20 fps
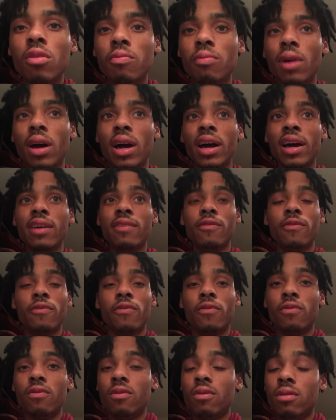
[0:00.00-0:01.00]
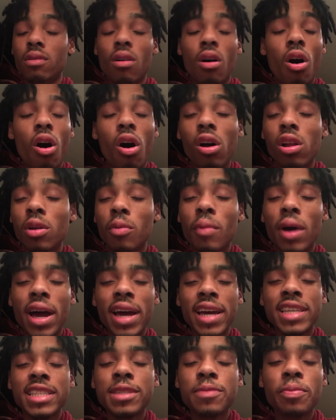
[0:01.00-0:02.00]
of my, all of my
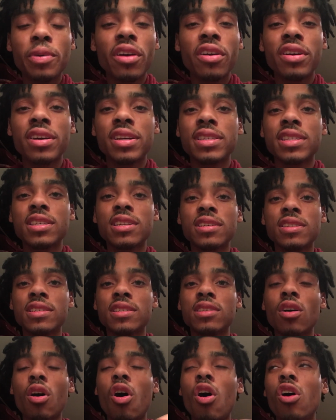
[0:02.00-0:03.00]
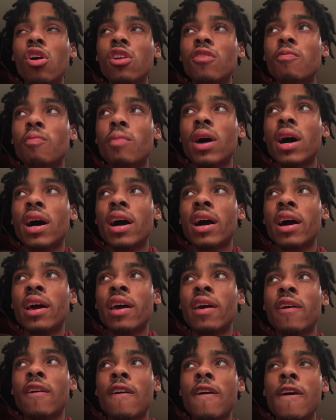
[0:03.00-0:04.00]
experiences, all of
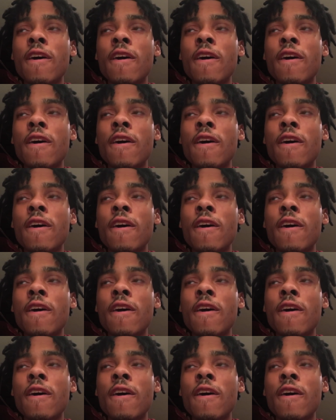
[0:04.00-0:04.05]
my